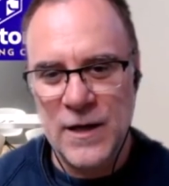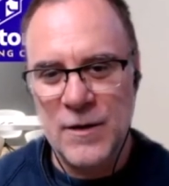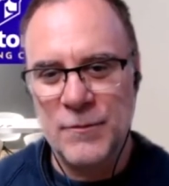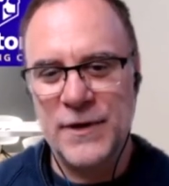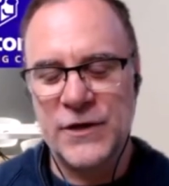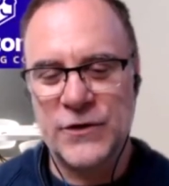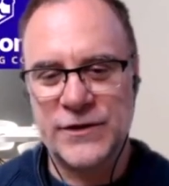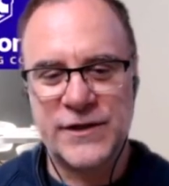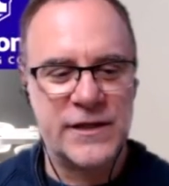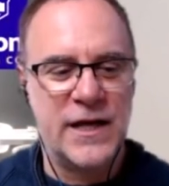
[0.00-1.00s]

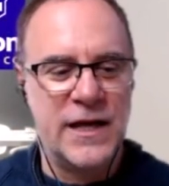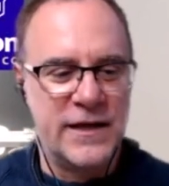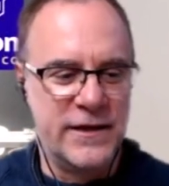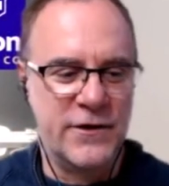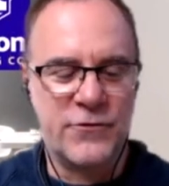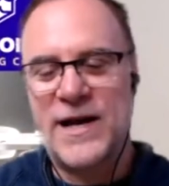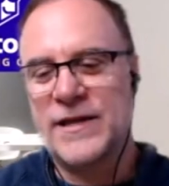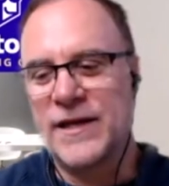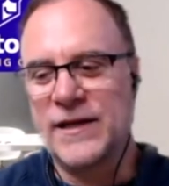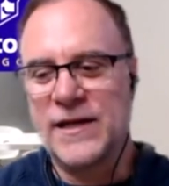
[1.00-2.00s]
because the great
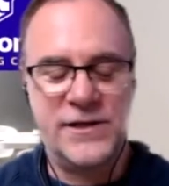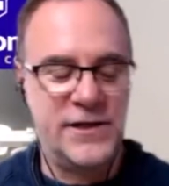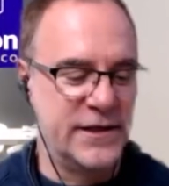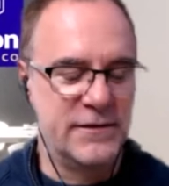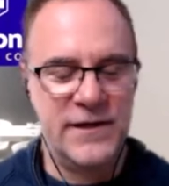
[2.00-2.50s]
thing is you can,